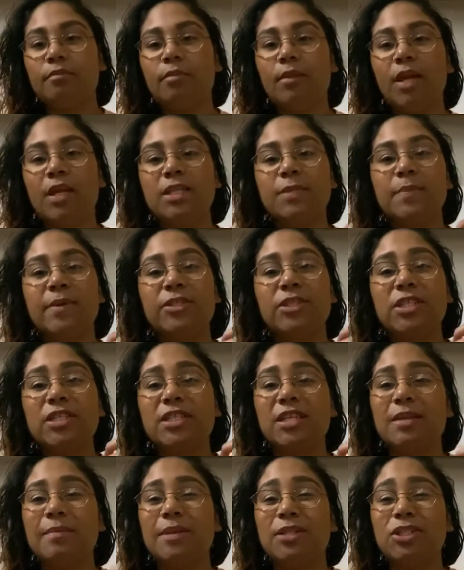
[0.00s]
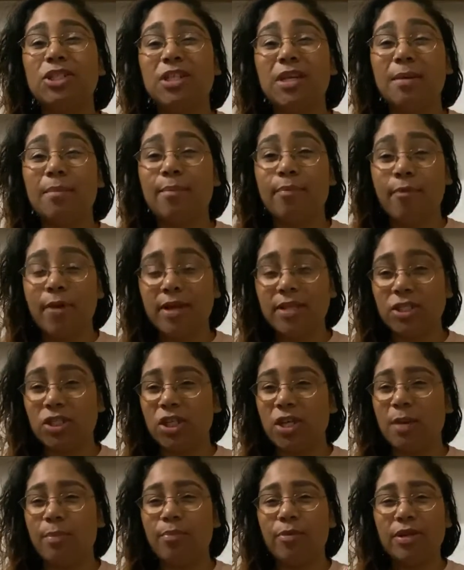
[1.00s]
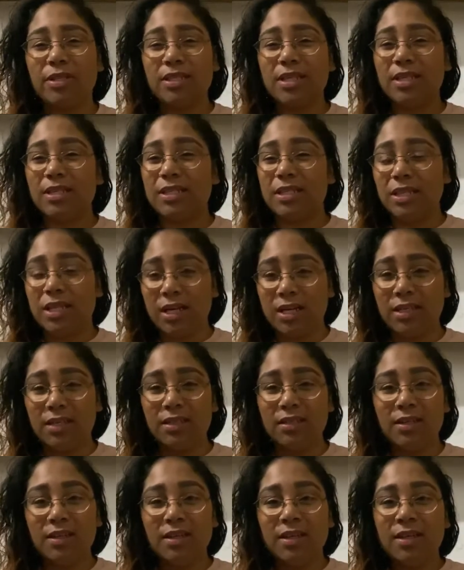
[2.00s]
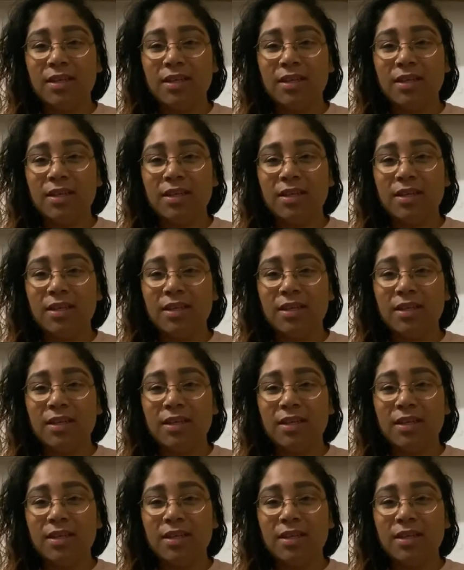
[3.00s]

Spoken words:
Especially if it's gonna be chicken breast gets done